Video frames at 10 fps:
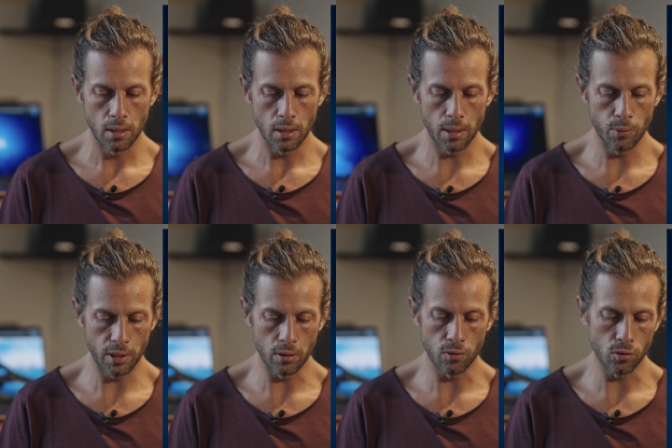and we
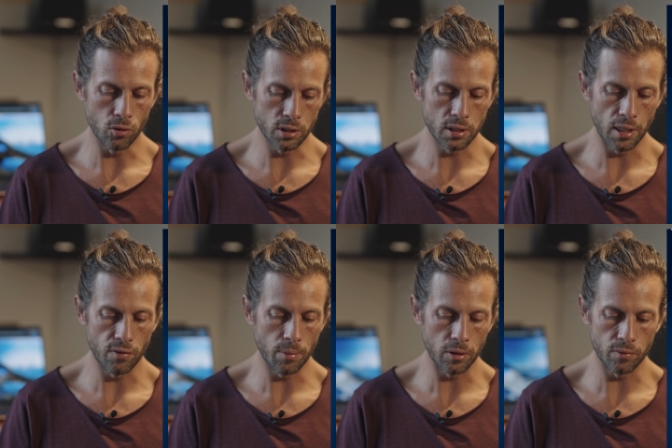can of course save
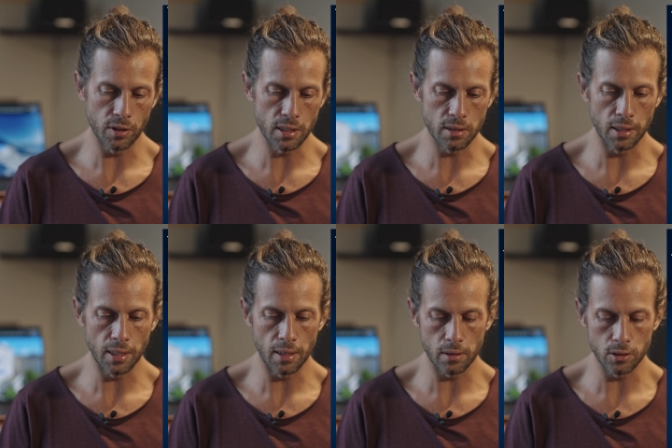them on the SD
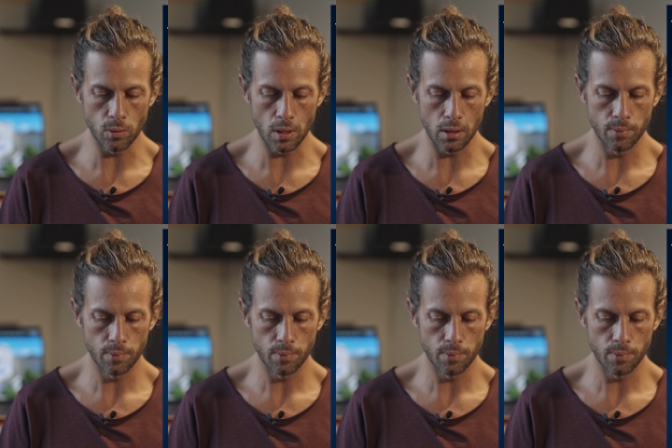card as well.